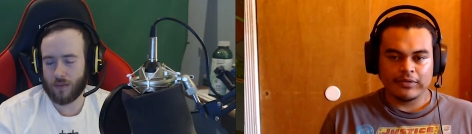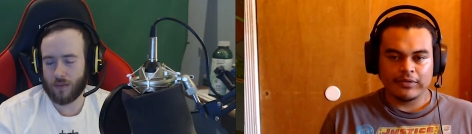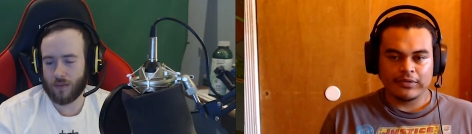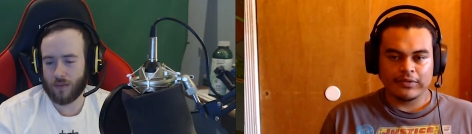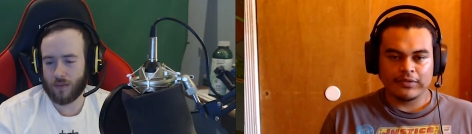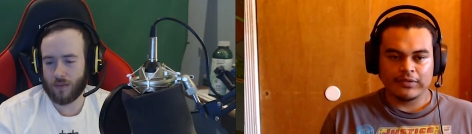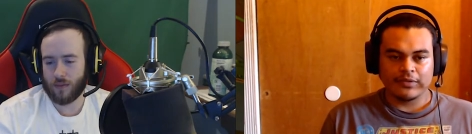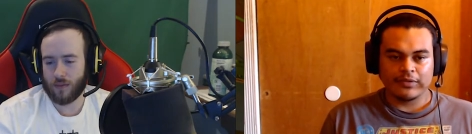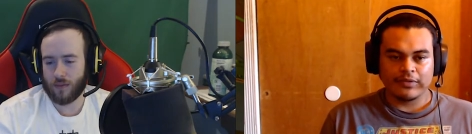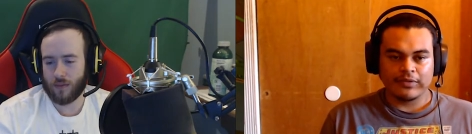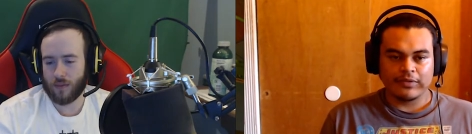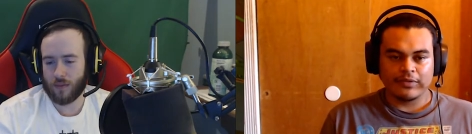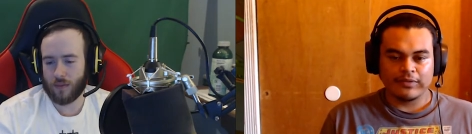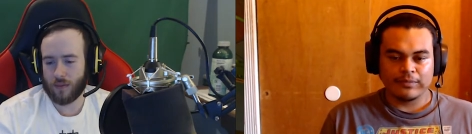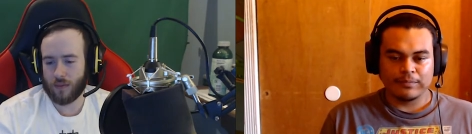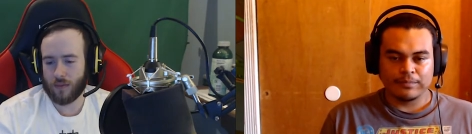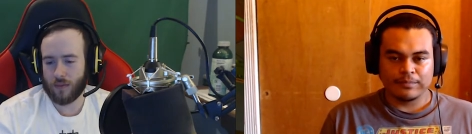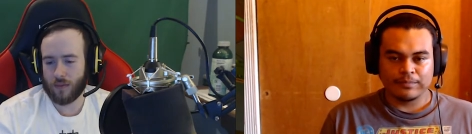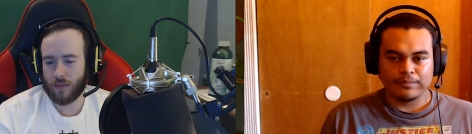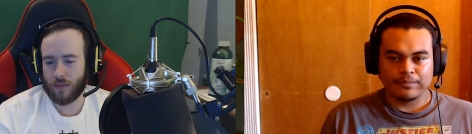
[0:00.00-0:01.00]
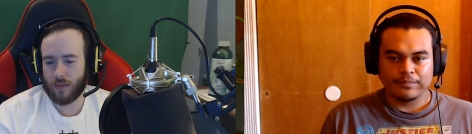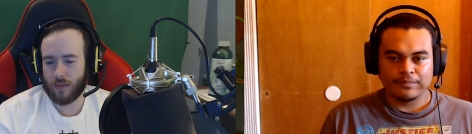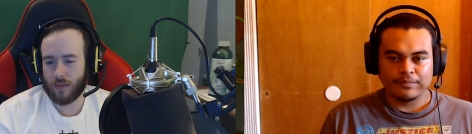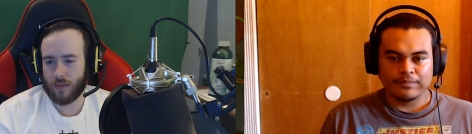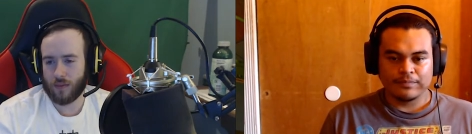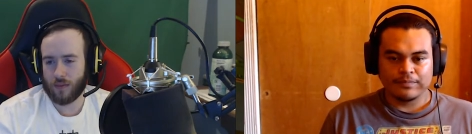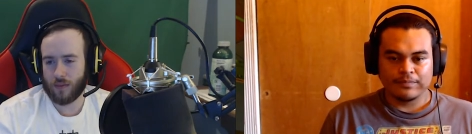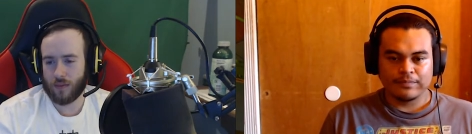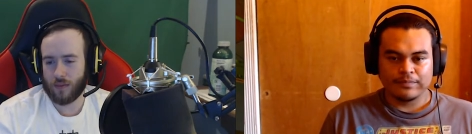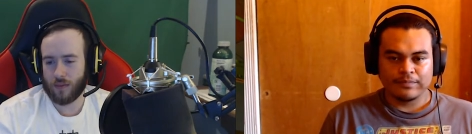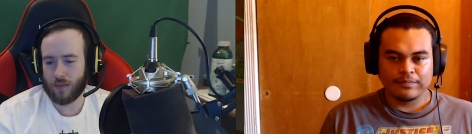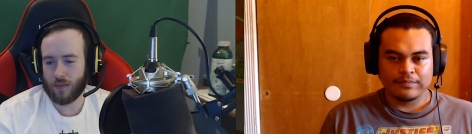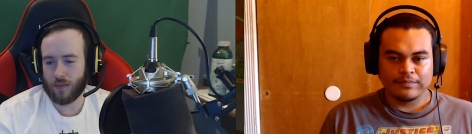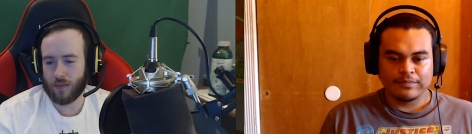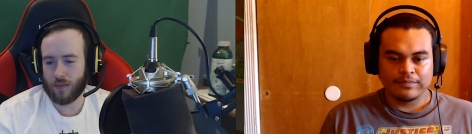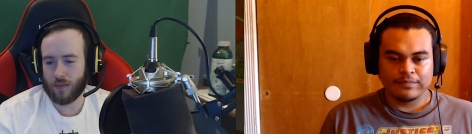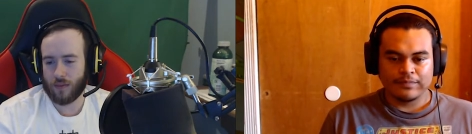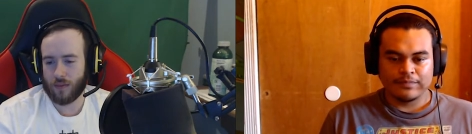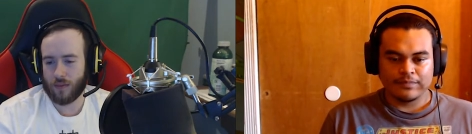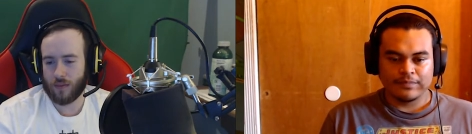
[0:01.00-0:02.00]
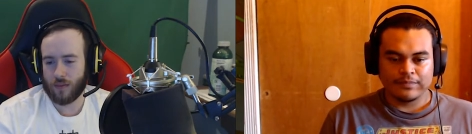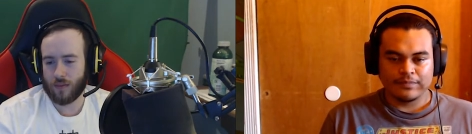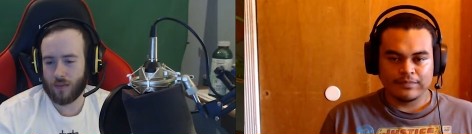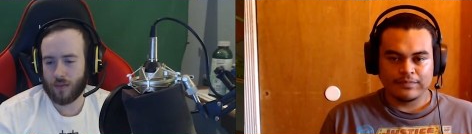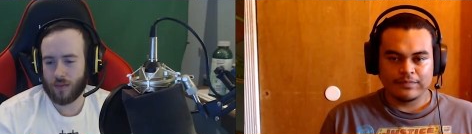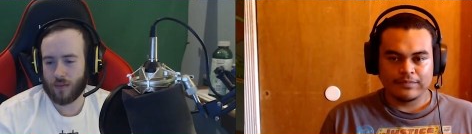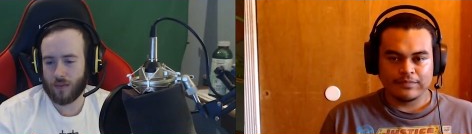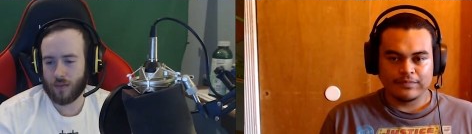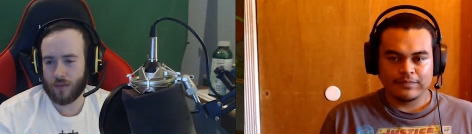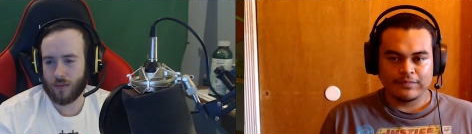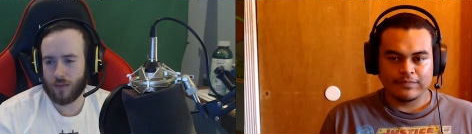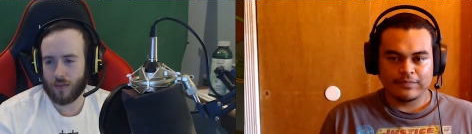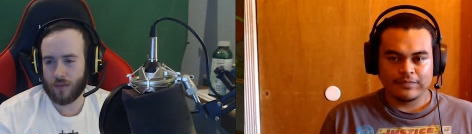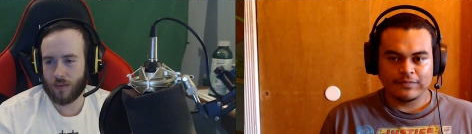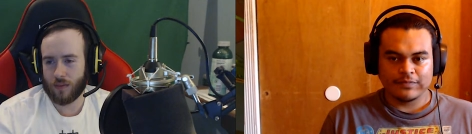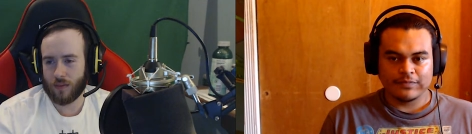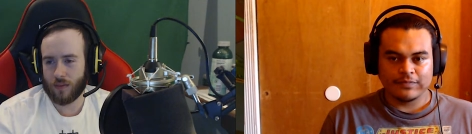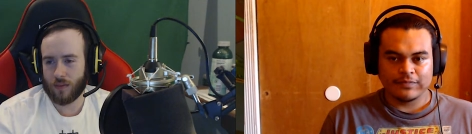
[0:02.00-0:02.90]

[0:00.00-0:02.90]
Nobody speaks.